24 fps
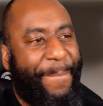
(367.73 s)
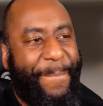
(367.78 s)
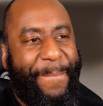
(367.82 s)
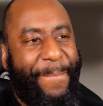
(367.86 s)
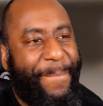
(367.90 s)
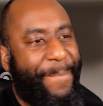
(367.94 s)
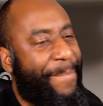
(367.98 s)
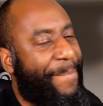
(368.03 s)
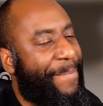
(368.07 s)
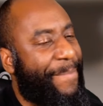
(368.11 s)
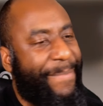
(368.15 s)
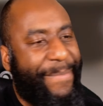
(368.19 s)

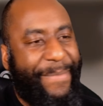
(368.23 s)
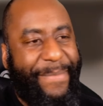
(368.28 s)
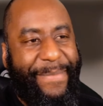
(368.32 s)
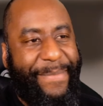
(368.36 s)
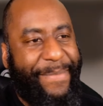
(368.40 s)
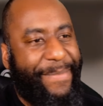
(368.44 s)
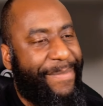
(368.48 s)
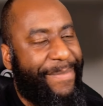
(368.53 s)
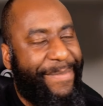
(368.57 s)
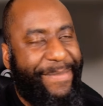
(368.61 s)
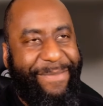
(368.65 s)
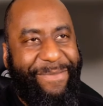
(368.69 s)

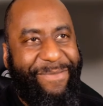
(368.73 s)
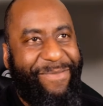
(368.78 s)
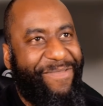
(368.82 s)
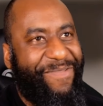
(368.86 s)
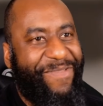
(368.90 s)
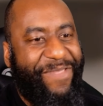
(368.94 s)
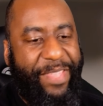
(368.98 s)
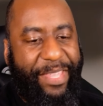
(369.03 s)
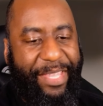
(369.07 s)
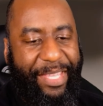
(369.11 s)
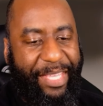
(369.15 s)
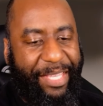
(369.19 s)

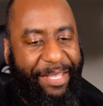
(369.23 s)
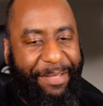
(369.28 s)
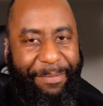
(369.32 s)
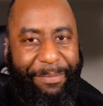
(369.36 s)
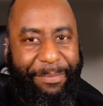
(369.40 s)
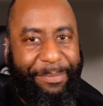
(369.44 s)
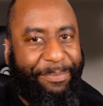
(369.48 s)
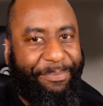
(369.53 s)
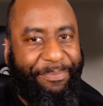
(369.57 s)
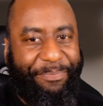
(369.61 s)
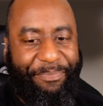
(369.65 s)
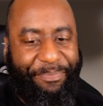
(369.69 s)

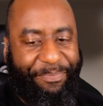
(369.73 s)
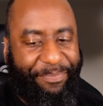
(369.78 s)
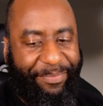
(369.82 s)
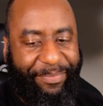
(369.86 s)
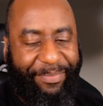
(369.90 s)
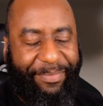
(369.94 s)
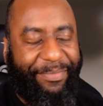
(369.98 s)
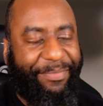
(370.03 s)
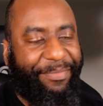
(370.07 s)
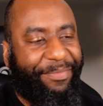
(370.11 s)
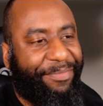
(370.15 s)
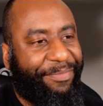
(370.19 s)

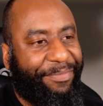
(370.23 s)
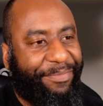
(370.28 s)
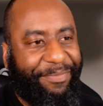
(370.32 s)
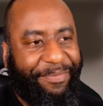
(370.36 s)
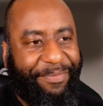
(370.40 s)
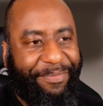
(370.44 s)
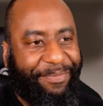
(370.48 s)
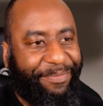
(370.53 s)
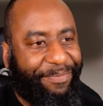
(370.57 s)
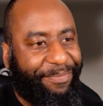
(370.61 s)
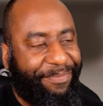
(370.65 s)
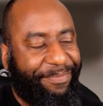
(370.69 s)

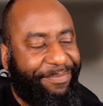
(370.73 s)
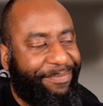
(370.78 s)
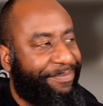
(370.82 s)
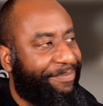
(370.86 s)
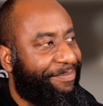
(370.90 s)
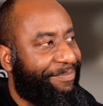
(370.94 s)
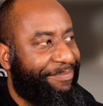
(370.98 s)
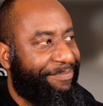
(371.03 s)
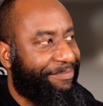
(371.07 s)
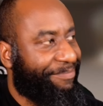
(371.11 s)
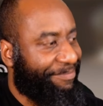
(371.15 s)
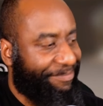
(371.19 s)

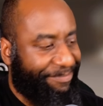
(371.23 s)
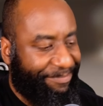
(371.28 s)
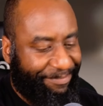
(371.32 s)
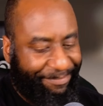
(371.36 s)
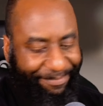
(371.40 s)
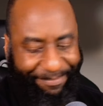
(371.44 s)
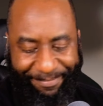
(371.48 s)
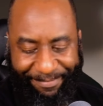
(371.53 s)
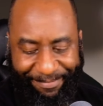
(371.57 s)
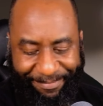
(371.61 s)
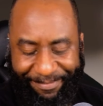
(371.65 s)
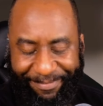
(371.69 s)

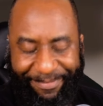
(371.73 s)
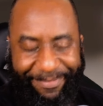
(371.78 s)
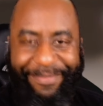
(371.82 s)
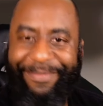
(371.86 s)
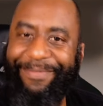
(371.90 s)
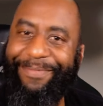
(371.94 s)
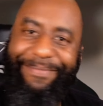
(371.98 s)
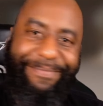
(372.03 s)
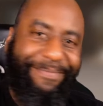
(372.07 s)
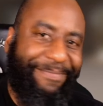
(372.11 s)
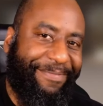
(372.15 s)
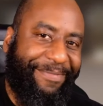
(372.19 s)

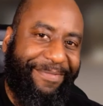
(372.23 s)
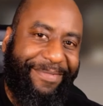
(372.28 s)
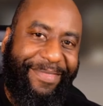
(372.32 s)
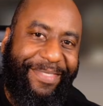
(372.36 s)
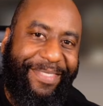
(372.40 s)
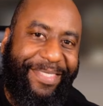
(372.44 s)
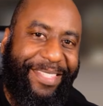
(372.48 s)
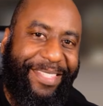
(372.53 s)
The person shown says nothing.